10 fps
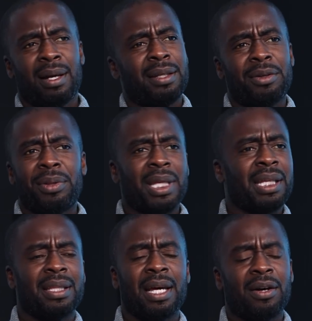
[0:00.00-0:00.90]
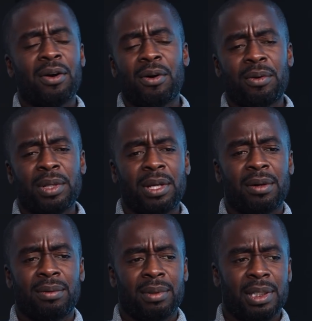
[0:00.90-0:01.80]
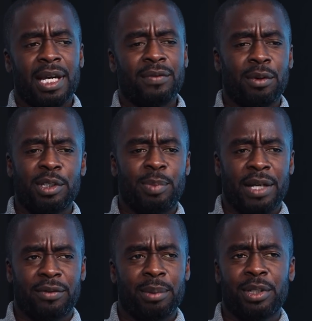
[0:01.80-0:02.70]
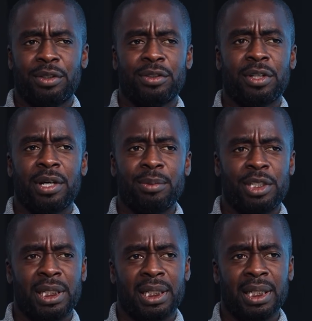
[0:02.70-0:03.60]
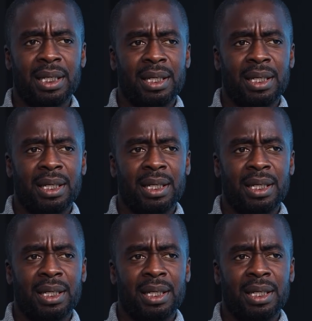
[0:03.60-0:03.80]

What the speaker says: You think that, oh, you know, you have no respect for him because you saw him cheating.